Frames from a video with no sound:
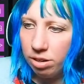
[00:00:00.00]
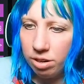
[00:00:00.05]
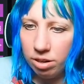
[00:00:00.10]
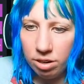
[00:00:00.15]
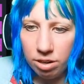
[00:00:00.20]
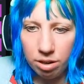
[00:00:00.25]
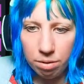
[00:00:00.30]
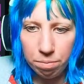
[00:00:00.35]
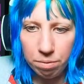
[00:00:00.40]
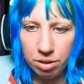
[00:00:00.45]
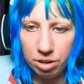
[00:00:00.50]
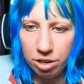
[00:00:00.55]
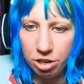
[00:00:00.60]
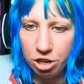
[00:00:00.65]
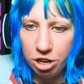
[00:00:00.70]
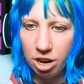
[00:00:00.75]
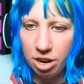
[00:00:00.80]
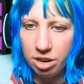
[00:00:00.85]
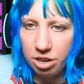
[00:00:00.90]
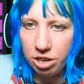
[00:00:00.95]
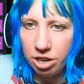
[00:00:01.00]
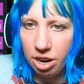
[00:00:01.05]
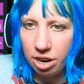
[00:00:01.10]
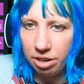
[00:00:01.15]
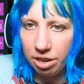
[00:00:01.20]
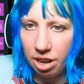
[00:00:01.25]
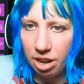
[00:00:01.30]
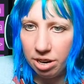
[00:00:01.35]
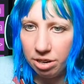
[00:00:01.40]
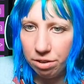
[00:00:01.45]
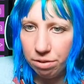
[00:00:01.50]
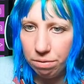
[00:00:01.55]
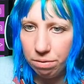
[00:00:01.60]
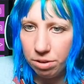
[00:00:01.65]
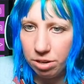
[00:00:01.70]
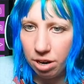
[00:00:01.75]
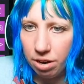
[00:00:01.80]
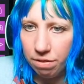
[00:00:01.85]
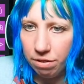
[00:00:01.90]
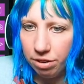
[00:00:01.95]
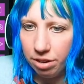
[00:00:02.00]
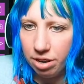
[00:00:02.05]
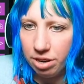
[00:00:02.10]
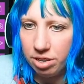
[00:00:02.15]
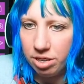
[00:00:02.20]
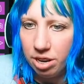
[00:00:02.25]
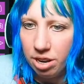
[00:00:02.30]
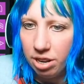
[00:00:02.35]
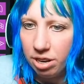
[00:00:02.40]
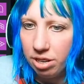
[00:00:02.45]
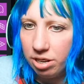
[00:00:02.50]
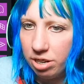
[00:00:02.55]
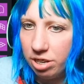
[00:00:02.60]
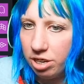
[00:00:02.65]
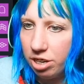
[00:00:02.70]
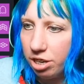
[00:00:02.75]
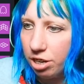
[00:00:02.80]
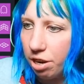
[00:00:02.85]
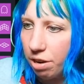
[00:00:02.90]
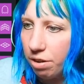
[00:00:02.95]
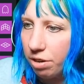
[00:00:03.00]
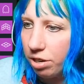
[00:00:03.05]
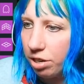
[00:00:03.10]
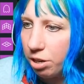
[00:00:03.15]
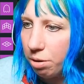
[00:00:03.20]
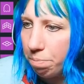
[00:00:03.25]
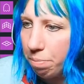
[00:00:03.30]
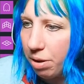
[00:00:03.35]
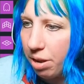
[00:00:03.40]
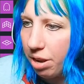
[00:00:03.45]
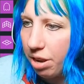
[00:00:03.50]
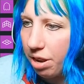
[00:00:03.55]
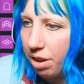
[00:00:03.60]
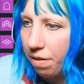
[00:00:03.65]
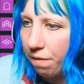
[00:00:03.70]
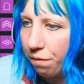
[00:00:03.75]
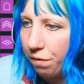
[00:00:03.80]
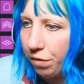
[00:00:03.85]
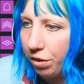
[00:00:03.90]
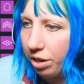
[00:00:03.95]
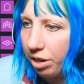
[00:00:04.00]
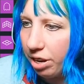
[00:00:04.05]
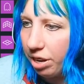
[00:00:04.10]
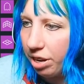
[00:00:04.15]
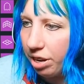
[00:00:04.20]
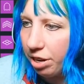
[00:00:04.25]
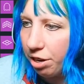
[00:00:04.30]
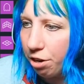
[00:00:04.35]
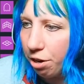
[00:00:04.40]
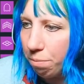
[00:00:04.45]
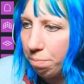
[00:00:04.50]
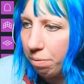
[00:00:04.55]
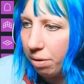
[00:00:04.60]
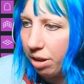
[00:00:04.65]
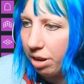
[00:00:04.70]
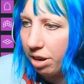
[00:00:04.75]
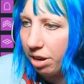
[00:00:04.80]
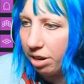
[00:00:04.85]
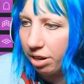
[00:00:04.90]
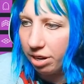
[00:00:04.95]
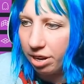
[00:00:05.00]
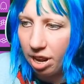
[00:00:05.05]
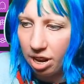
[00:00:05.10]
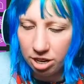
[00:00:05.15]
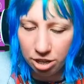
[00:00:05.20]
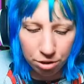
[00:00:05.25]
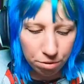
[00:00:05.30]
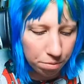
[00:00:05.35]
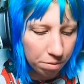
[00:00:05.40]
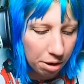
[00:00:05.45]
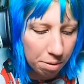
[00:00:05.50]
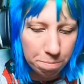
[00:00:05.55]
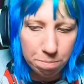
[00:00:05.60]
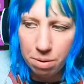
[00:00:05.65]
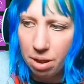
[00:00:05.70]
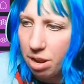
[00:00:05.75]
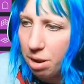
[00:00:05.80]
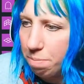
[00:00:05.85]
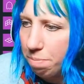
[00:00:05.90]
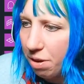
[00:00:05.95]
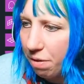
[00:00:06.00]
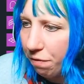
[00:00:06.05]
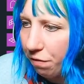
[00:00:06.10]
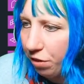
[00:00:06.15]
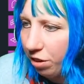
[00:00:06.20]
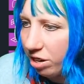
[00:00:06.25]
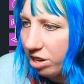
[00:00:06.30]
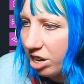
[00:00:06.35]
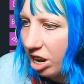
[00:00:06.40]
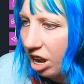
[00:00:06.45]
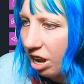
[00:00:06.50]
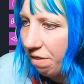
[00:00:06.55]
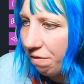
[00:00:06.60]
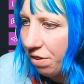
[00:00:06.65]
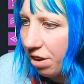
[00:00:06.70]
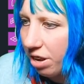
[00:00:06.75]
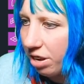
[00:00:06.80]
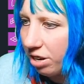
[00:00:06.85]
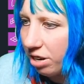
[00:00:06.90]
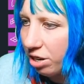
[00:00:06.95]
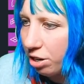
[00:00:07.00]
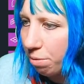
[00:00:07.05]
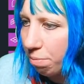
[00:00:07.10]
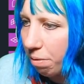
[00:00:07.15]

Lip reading: going to change how the handles are on this. This is going to be for the Goblin Castle and maybe for the Tavern as